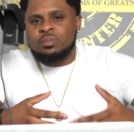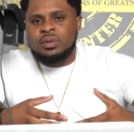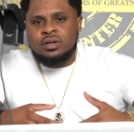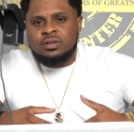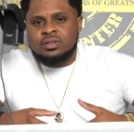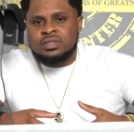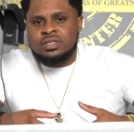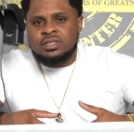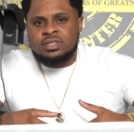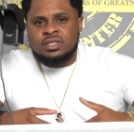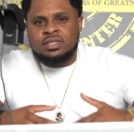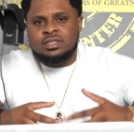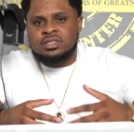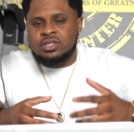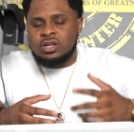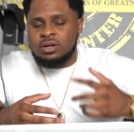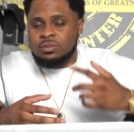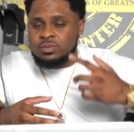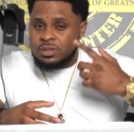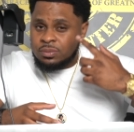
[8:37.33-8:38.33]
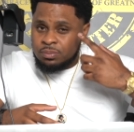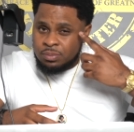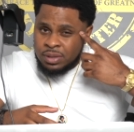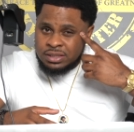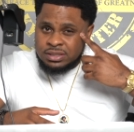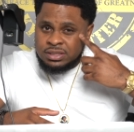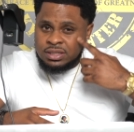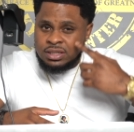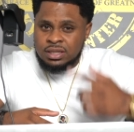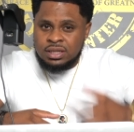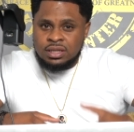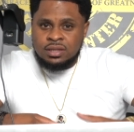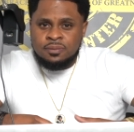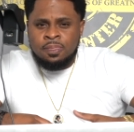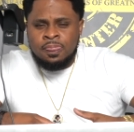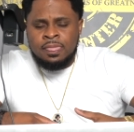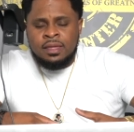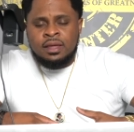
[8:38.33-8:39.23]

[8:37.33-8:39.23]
building in terms of mentally,